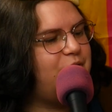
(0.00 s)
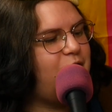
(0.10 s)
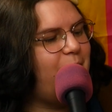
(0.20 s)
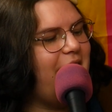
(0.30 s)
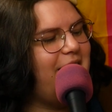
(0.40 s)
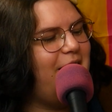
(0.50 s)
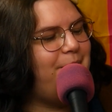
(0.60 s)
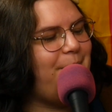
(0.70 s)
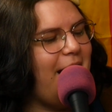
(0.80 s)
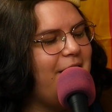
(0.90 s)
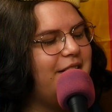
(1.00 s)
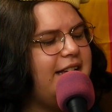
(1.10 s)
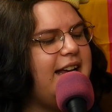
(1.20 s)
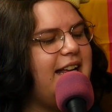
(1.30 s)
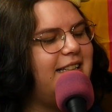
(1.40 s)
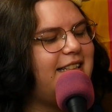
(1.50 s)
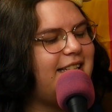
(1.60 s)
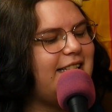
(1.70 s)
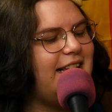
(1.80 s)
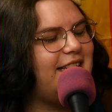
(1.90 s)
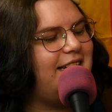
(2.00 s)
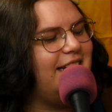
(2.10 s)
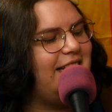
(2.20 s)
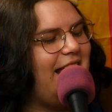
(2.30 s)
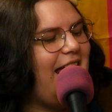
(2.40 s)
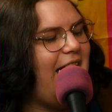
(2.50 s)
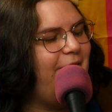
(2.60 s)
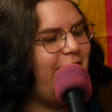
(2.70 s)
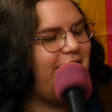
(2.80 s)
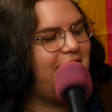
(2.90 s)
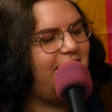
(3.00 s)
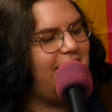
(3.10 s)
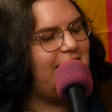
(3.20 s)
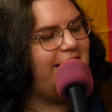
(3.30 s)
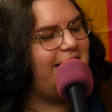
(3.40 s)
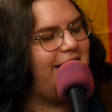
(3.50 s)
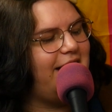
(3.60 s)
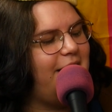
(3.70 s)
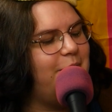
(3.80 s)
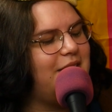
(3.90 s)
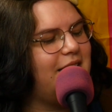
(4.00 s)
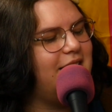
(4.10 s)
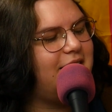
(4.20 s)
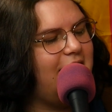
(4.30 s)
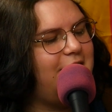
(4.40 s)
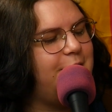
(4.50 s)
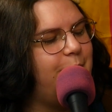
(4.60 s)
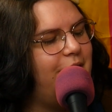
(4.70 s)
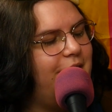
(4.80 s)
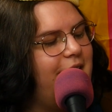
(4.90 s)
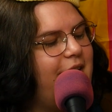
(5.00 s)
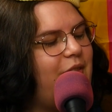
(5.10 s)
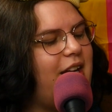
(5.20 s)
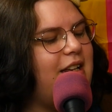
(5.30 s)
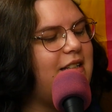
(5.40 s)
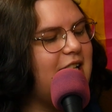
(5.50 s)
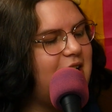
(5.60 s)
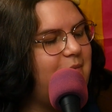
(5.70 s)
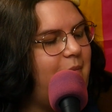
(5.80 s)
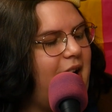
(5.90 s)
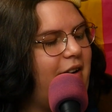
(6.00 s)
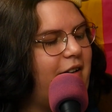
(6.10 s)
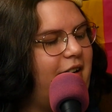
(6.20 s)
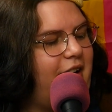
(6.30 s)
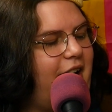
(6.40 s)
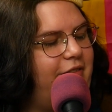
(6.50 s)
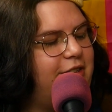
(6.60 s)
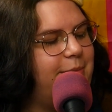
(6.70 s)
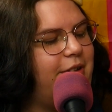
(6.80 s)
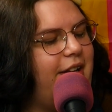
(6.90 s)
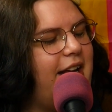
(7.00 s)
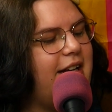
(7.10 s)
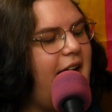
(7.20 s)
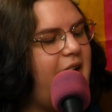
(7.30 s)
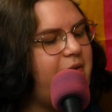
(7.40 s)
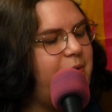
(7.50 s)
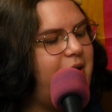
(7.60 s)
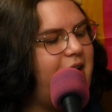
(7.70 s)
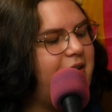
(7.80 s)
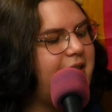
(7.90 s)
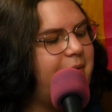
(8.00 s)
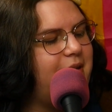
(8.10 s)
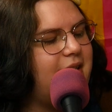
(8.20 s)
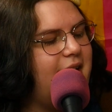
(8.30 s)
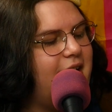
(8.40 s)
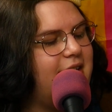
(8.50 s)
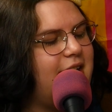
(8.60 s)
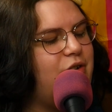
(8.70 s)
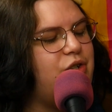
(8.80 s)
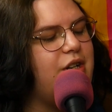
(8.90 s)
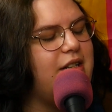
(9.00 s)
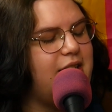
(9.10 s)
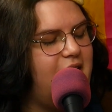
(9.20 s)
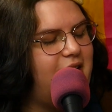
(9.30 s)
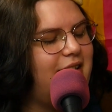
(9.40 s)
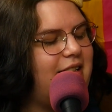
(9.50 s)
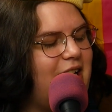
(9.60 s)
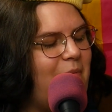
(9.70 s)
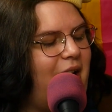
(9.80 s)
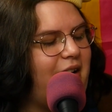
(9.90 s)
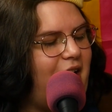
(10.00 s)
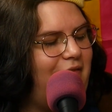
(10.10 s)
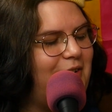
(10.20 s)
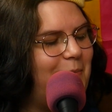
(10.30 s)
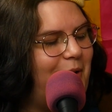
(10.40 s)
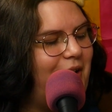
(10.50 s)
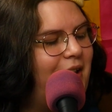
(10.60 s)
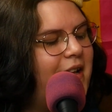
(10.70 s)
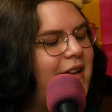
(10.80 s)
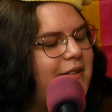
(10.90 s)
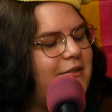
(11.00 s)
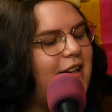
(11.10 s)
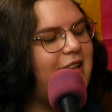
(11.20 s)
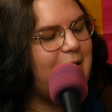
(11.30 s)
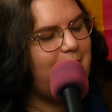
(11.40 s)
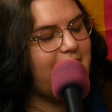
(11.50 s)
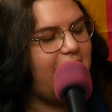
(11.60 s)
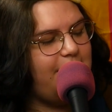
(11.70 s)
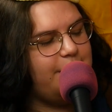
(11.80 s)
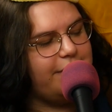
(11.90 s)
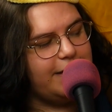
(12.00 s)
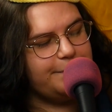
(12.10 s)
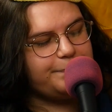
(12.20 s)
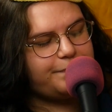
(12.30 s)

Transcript: Joanna apparently insisted that everything they did that night was consensual, that he didn't make her uncomfortable, and everyone else that was there said she didn't seem uncomfortable, so nothing became of it.